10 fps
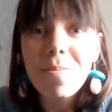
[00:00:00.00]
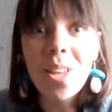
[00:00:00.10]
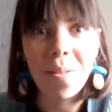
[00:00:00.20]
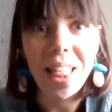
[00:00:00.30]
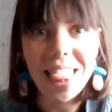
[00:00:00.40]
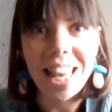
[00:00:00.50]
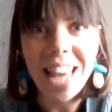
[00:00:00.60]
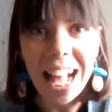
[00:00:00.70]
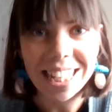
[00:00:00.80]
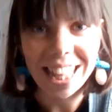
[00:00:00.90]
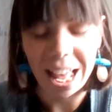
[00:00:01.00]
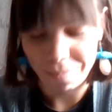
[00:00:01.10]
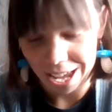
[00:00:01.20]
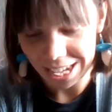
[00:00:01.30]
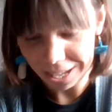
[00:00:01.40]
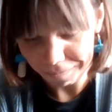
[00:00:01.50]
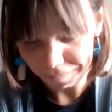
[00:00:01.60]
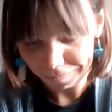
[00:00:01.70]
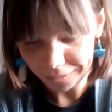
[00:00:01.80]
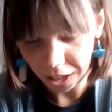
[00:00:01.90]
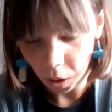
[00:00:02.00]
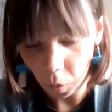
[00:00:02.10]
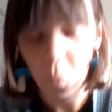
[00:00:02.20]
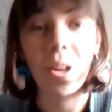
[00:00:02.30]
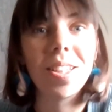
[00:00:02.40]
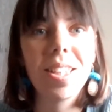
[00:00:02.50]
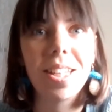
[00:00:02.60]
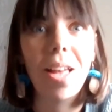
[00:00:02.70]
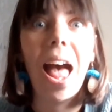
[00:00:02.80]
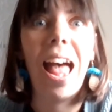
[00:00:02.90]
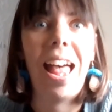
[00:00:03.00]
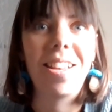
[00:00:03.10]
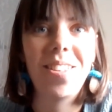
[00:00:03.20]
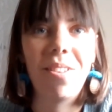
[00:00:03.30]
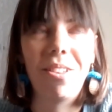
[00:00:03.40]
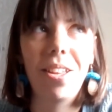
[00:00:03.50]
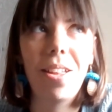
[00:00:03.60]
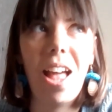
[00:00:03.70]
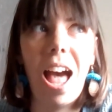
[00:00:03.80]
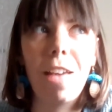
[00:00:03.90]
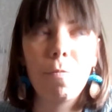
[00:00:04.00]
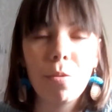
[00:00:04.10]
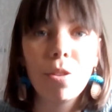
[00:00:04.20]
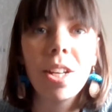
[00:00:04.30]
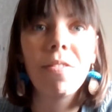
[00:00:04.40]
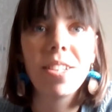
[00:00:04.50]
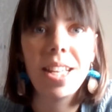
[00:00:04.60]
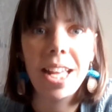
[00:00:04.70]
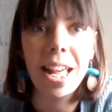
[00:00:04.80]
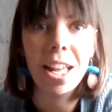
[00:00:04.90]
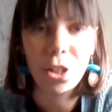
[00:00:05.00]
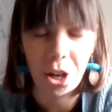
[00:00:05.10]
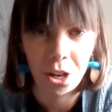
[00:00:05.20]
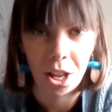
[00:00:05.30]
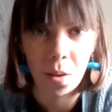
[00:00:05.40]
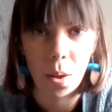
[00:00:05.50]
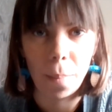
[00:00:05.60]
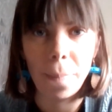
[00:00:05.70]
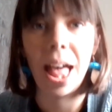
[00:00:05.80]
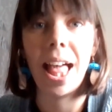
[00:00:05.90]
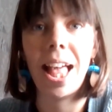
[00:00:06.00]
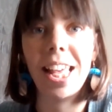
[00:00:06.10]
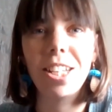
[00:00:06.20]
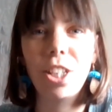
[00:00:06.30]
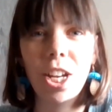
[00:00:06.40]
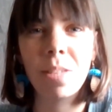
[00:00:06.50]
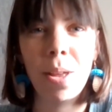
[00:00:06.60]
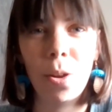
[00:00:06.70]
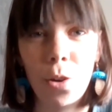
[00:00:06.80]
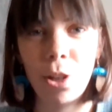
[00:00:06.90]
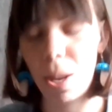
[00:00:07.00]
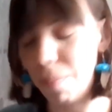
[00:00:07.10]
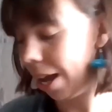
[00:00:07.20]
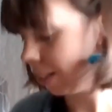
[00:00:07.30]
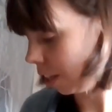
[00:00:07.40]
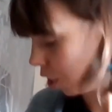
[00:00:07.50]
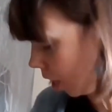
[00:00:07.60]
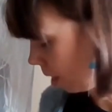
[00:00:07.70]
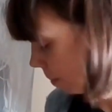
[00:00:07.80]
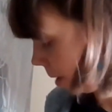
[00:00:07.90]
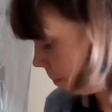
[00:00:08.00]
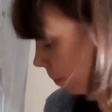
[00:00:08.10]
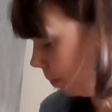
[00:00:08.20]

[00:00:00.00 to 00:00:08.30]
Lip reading: So the next thing I made was, so I have previously shown you my jasmine crochet bags. I'll show you them now.